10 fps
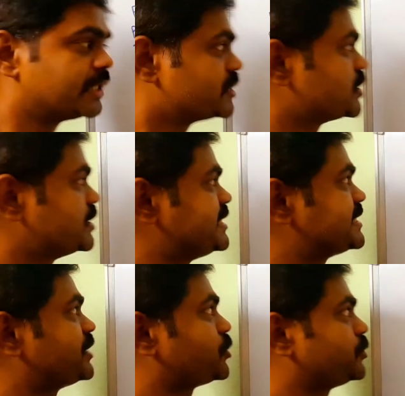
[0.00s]
So this is
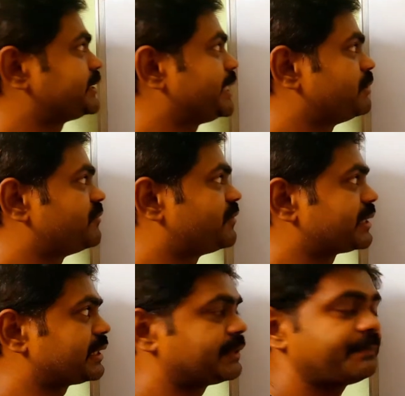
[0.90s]
the truth table
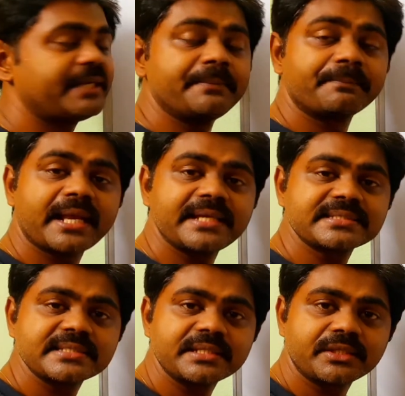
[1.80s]
for P
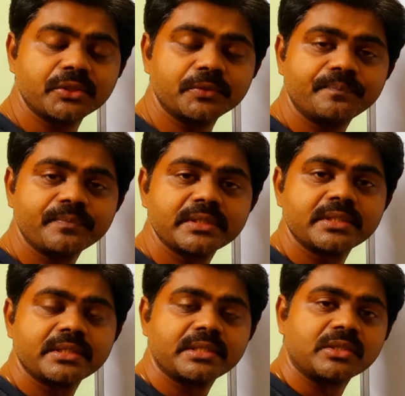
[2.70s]
implies Q.
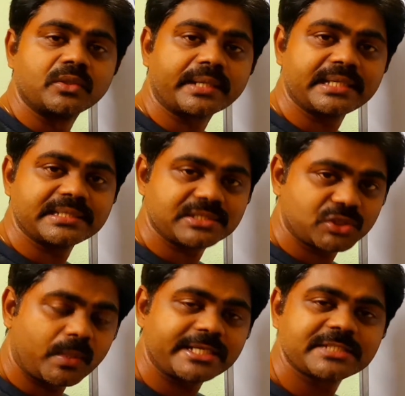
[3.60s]
Okay. So
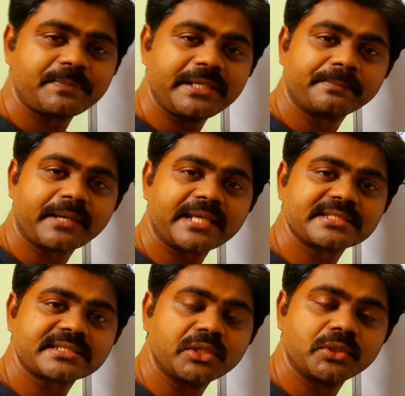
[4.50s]
what is P
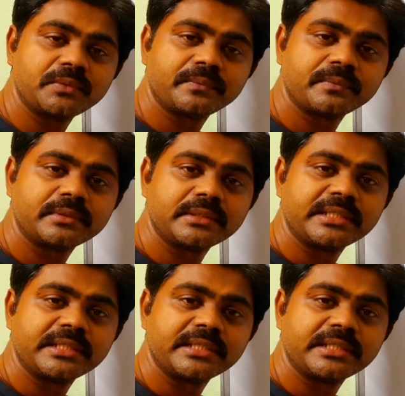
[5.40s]
implies Q?